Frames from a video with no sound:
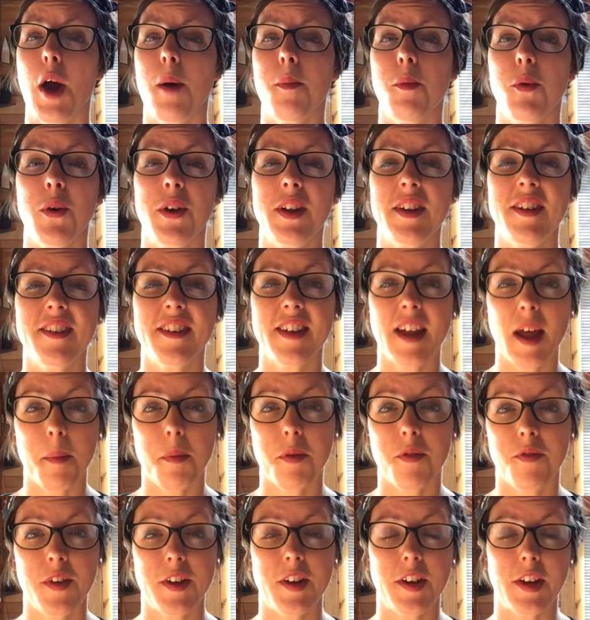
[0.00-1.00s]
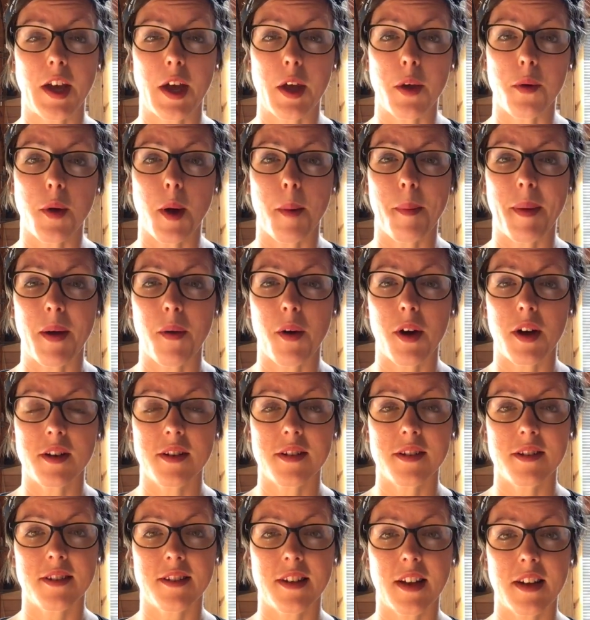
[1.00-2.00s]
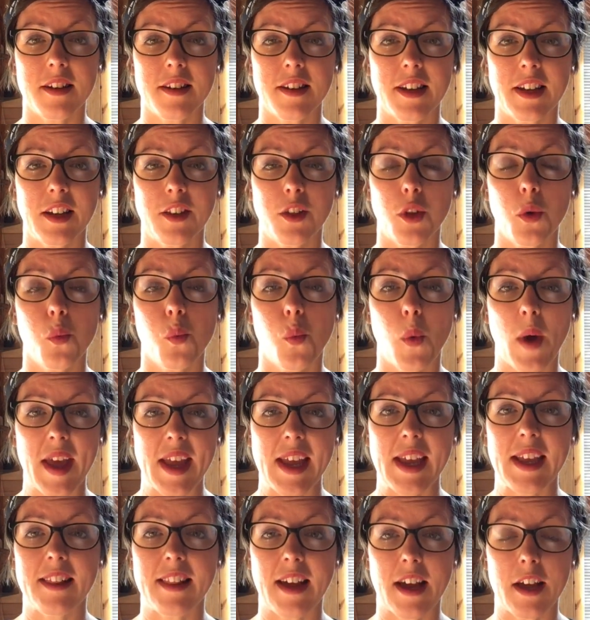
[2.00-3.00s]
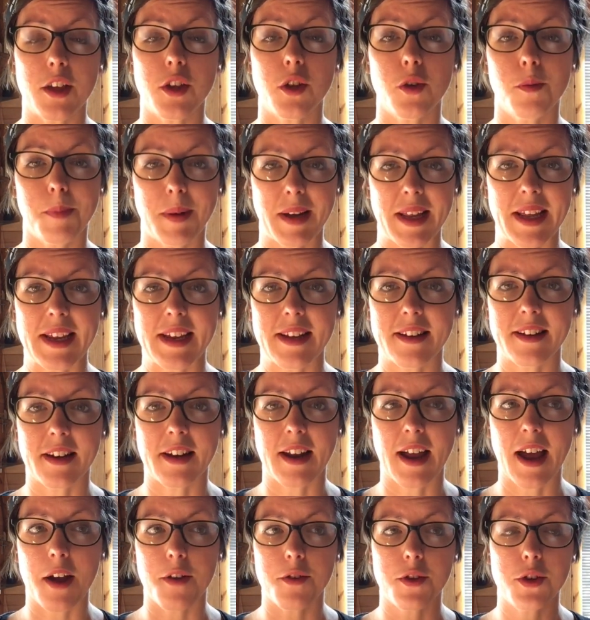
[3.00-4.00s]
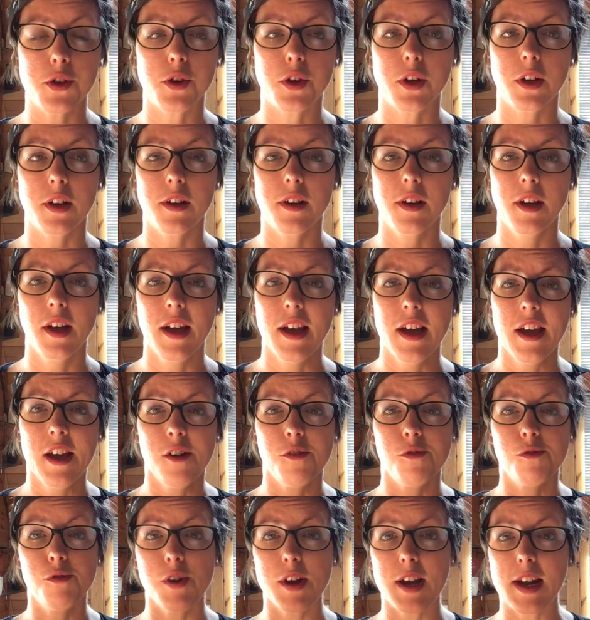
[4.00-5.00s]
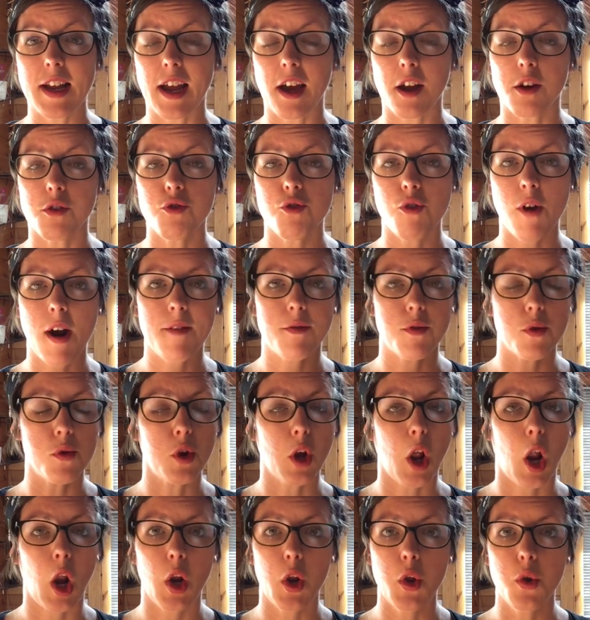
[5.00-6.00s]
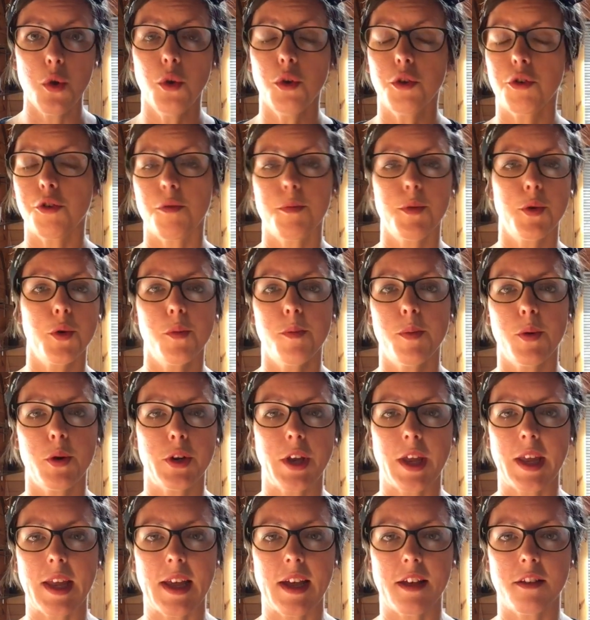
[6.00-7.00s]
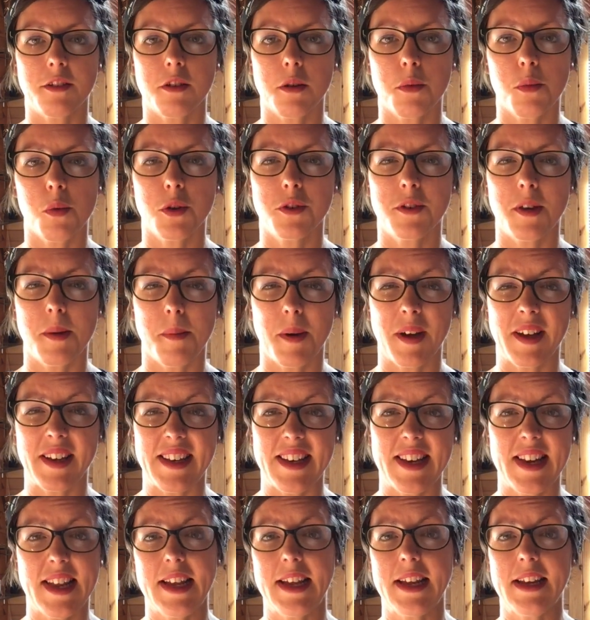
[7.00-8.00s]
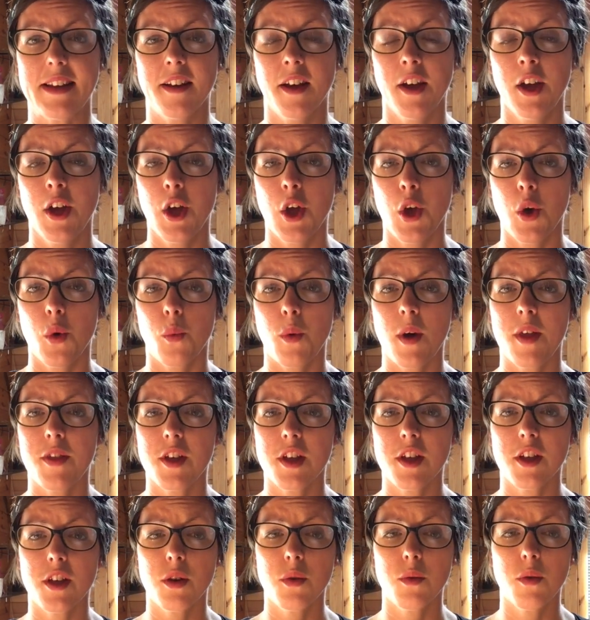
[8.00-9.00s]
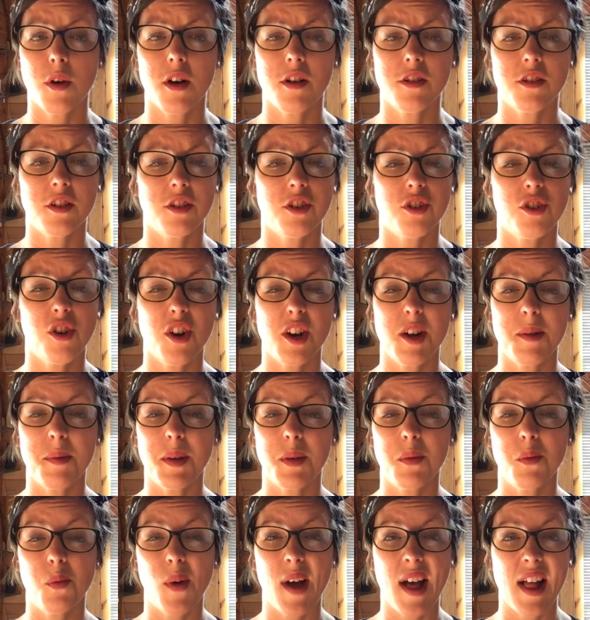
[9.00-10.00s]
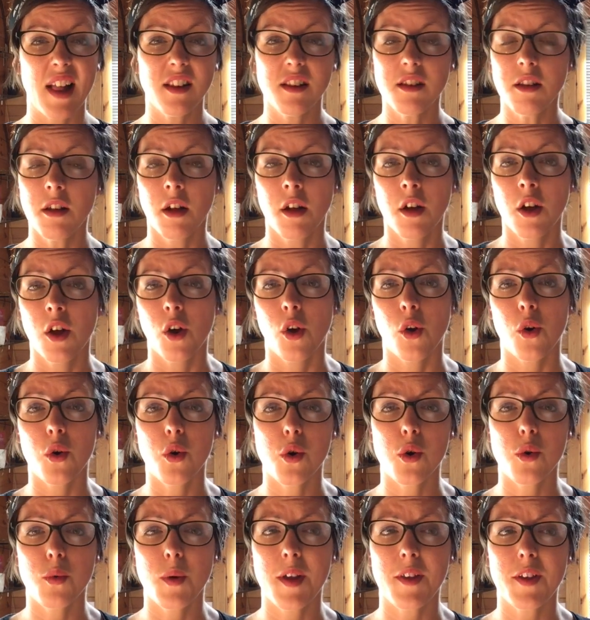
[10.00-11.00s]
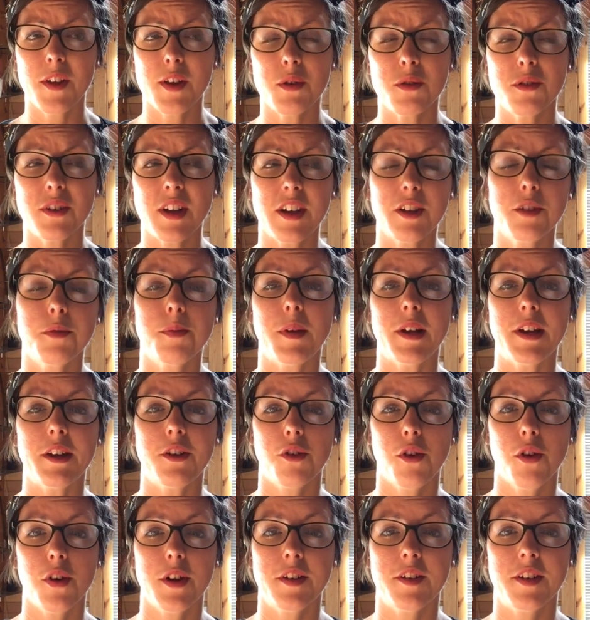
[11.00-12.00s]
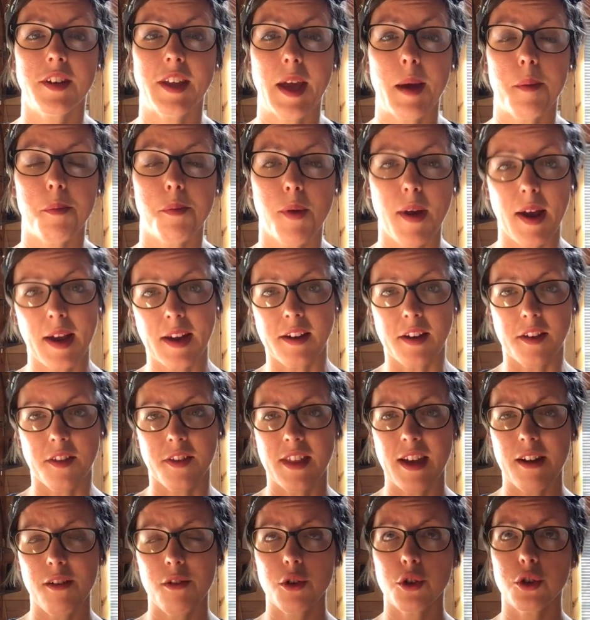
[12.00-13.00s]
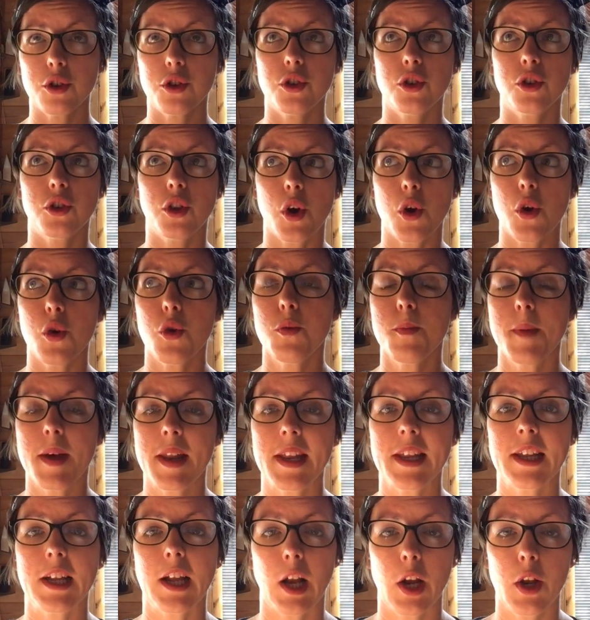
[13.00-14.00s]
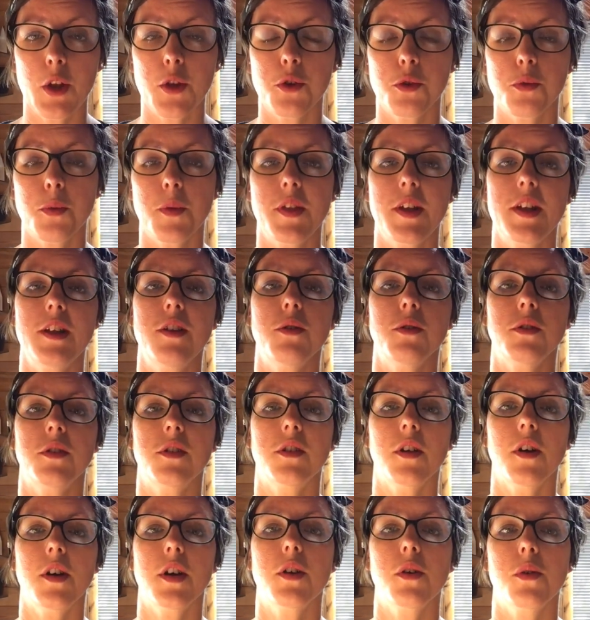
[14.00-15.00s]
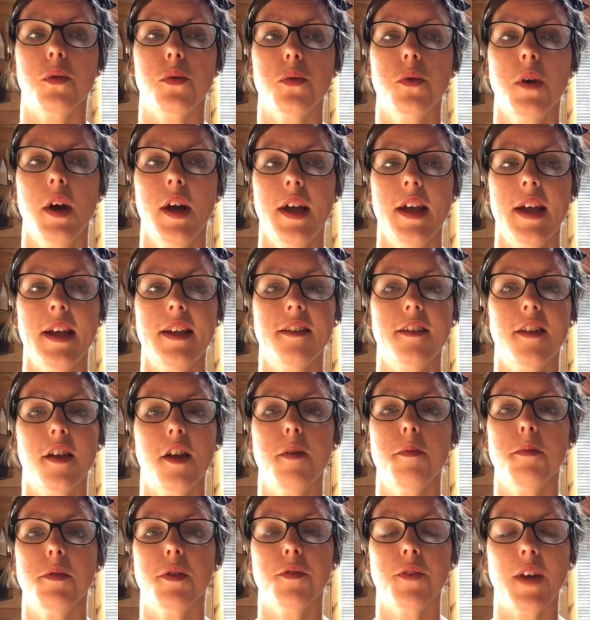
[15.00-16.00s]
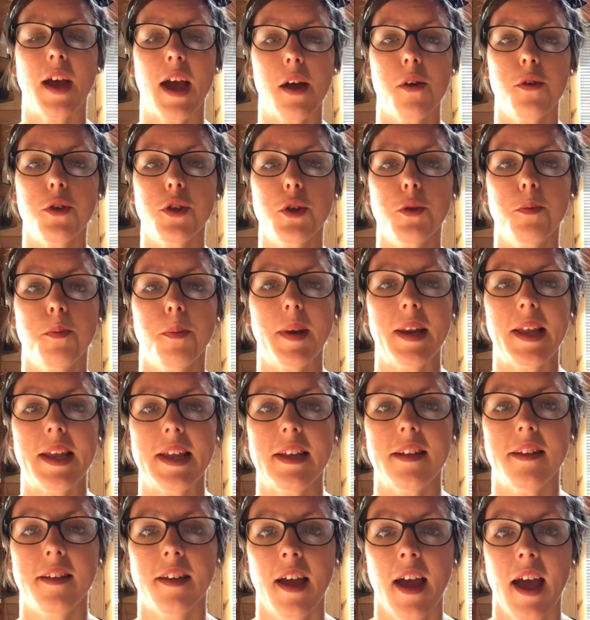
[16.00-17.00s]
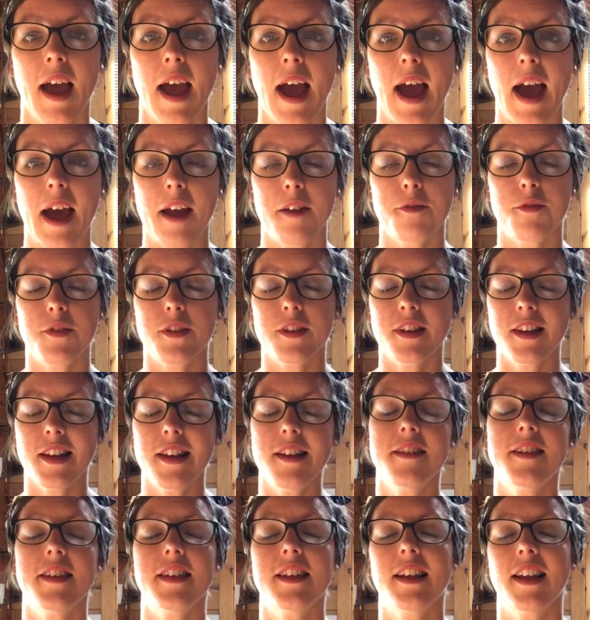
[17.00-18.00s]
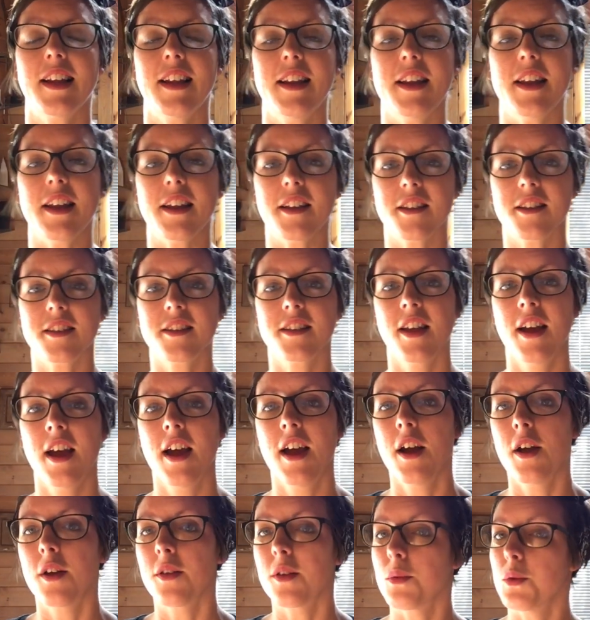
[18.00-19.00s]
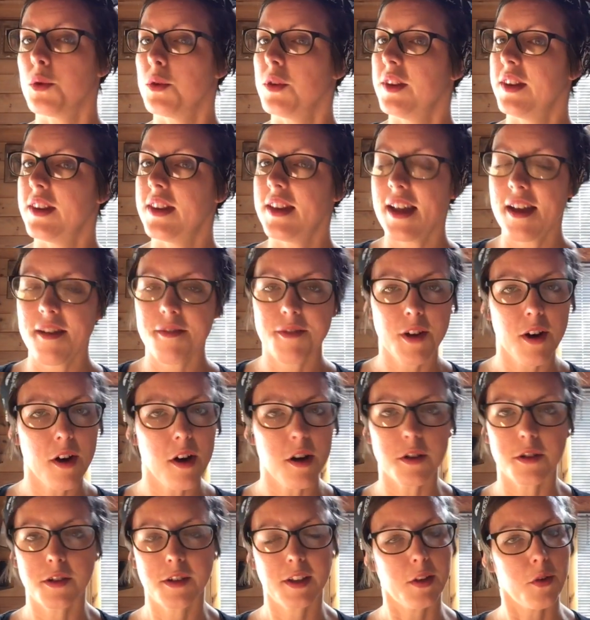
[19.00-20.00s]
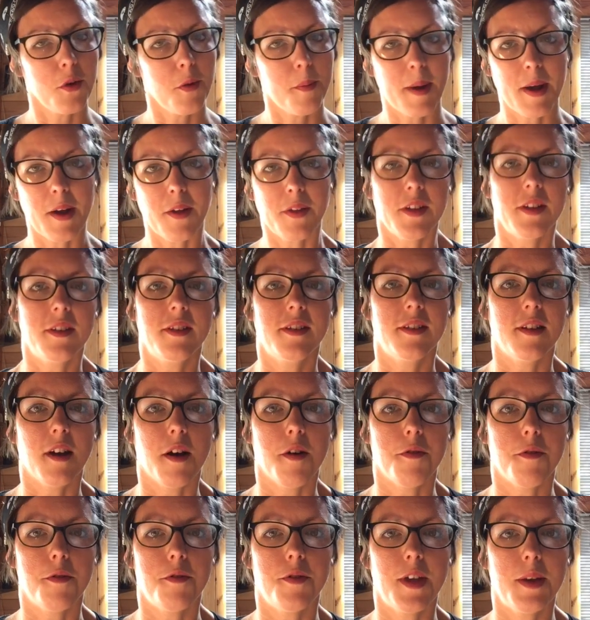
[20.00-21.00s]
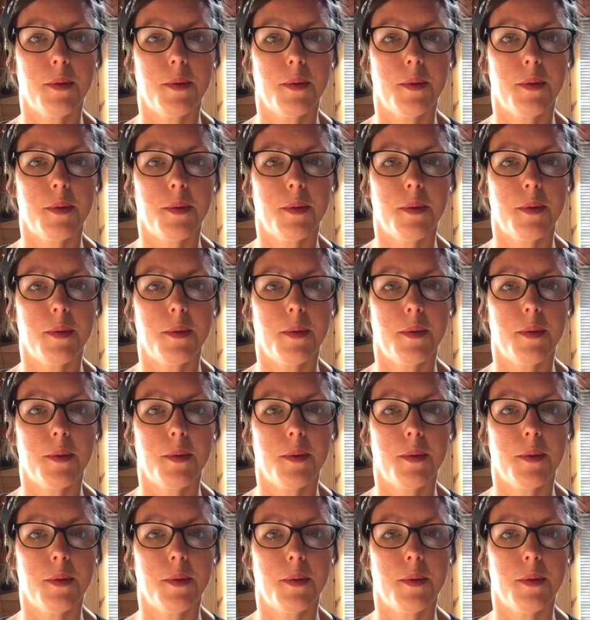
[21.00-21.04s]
a more in-depth video about understanding the way that you bleed and how you can really unravel clues from your body as to what it might need, whether you are just trying to be well or whether you're desperately trying to get pregnant. There are so many clues within your cycle in terms of how you bleed, and fertility clinics, they will never ask you about this stuff.